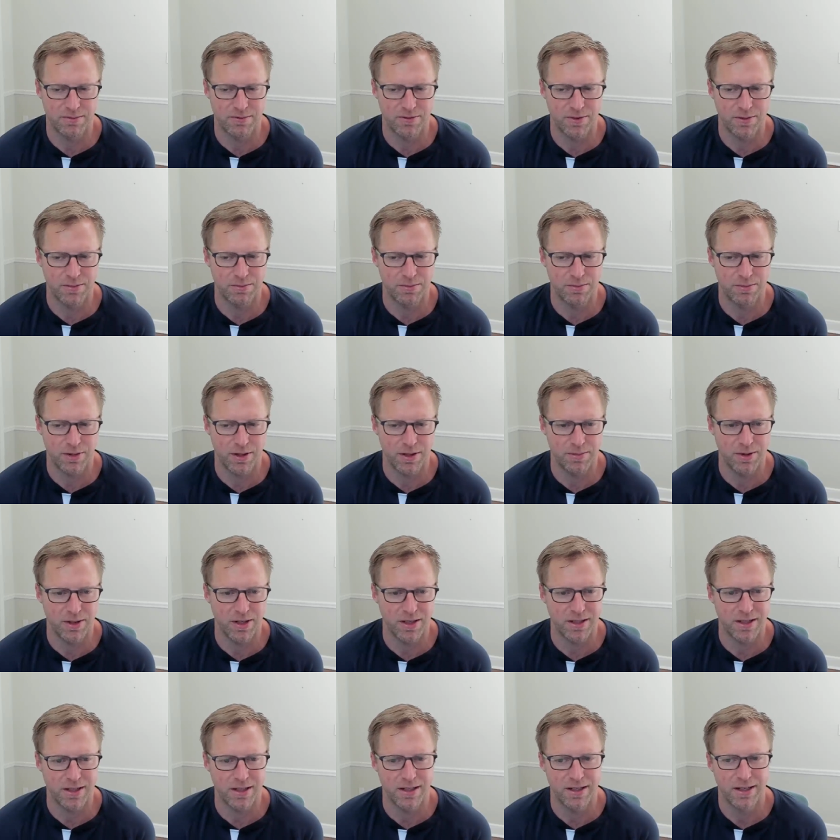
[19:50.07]
from
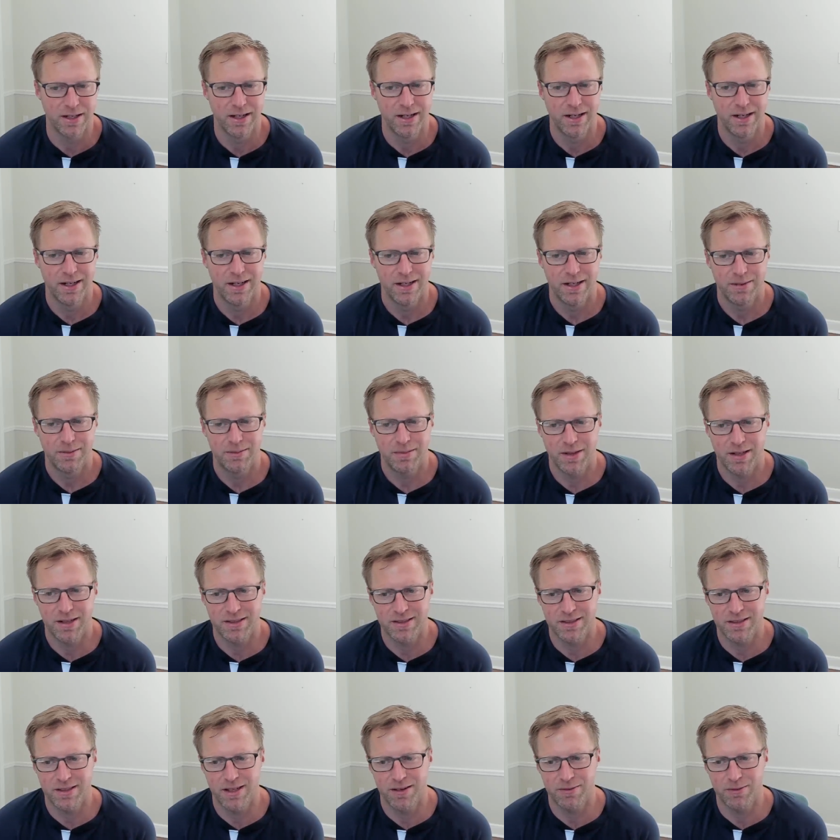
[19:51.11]
pre-market
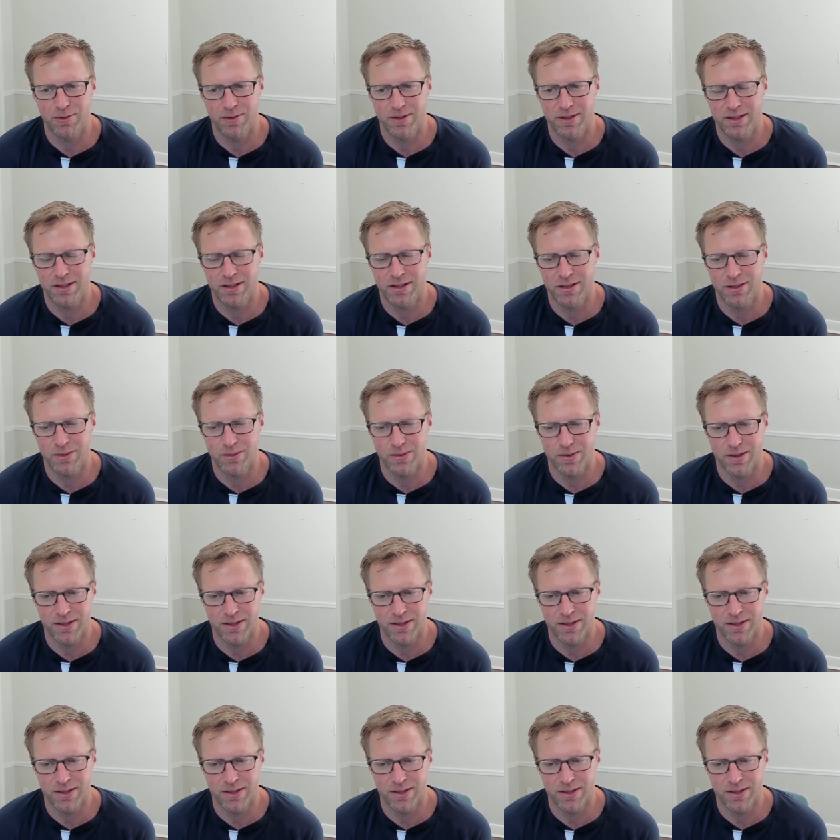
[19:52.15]
because you never really know.